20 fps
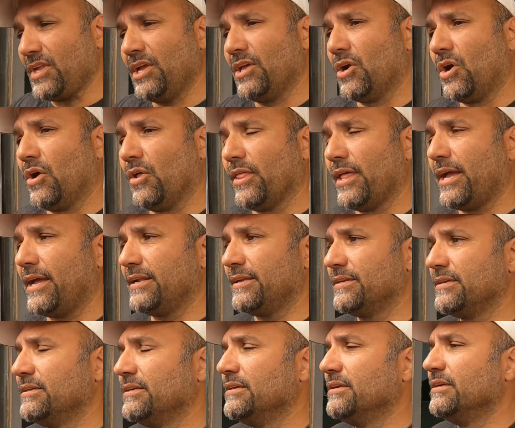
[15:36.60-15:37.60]
and all
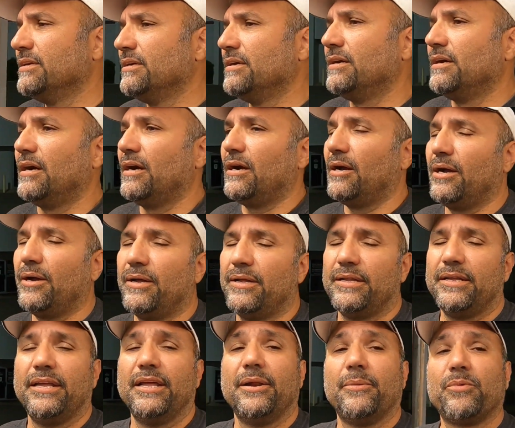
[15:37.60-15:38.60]
that.
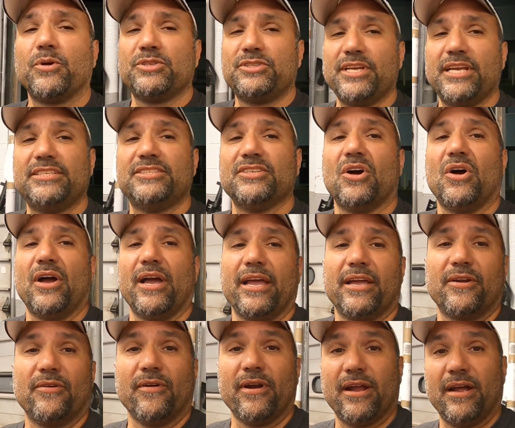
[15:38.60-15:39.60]
And I appreciate y'all
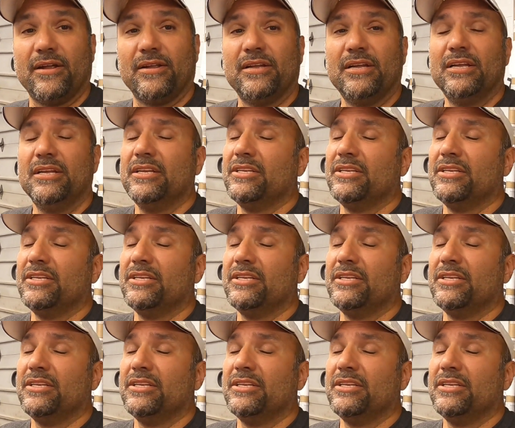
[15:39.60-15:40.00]
hanging around.